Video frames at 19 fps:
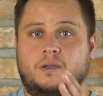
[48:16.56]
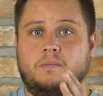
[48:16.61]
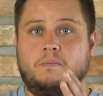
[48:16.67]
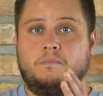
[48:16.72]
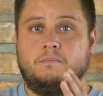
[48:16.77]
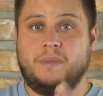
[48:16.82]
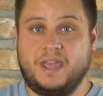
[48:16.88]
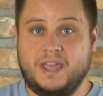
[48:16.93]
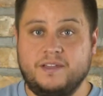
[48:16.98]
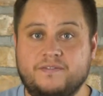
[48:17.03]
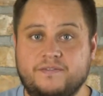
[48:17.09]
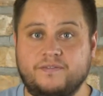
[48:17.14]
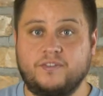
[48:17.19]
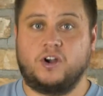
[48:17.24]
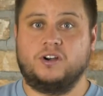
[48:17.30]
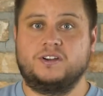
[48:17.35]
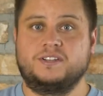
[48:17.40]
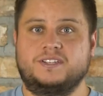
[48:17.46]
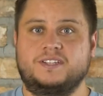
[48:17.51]
May
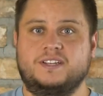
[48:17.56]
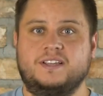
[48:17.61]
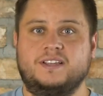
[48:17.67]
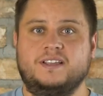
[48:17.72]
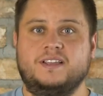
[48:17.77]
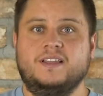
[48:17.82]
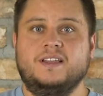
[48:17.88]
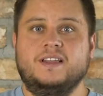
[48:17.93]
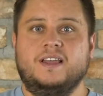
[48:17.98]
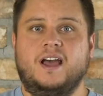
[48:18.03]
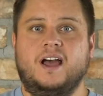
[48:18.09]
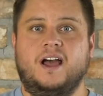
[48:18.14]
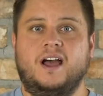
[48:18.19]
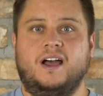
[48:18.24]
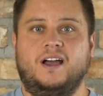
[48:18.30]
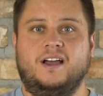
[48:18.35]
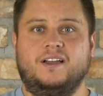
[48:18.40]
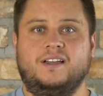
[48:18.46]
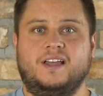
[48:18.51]
1st
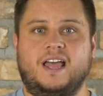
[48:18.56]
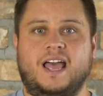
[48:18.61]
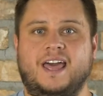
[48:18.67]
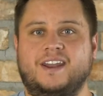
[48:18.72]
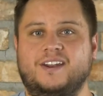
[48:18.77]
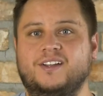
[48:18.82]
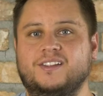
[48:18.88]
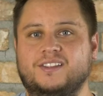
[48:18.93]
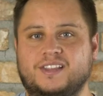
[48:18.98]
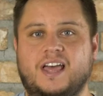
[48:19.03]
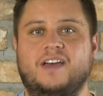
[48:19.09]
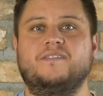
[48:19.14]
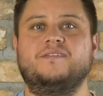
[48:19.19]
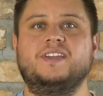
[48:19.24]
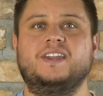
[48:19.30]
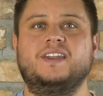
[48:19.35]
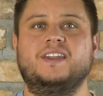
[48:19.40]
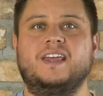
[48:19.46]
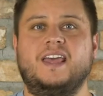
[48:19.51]
at
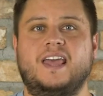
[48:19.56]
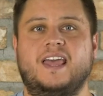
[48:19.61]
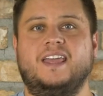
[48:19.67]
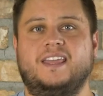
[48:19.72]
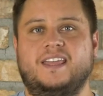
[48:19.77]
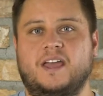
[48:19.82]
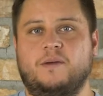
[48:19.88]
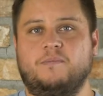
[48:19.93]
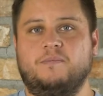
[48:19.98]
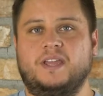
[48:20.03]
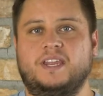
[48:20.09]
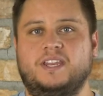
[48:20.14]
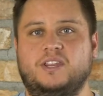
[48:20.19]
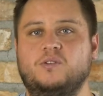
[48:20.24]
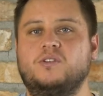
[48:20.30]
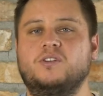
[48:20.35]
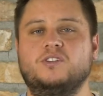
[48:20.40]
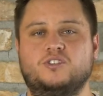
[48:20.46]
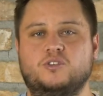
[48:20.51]
11 a.m., and
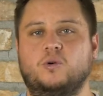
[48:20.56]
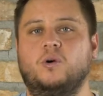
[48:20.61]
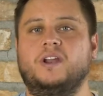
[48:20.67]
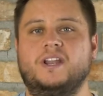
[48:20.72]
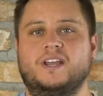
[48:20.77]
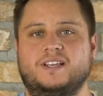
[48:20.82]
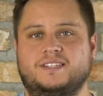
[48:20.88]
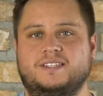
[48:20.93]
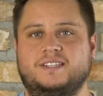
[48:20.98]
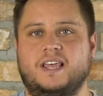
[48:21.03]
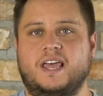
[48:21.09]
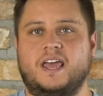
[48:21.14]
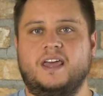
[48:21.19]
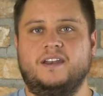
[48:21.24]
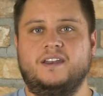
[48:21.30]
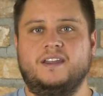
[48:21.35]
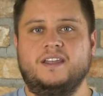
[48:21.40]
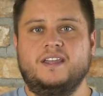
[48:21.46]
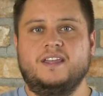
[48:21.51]
you can join us
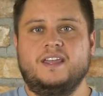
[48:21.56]
then,